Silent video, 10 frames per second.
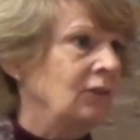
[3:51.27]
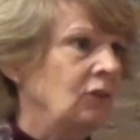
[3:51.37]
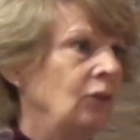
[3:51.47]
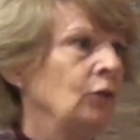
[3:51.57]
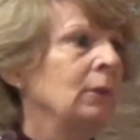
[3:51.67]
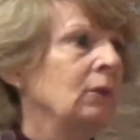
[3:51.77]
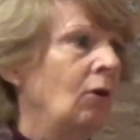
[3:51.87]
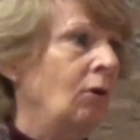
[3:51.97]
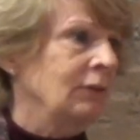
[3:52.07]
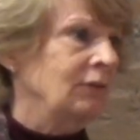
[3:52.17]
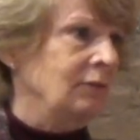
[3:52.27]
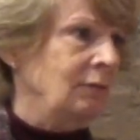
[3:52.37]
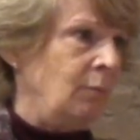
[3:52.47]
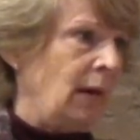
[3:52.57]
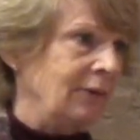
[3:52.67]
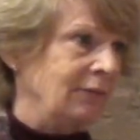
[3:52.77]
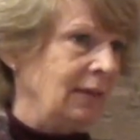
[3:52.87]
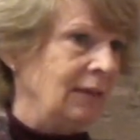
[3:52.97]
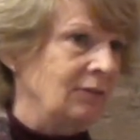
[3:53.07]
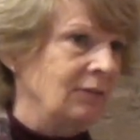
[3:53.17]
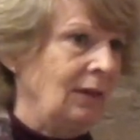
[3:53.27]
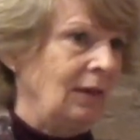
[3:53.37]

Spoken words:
the human cost of Brexit.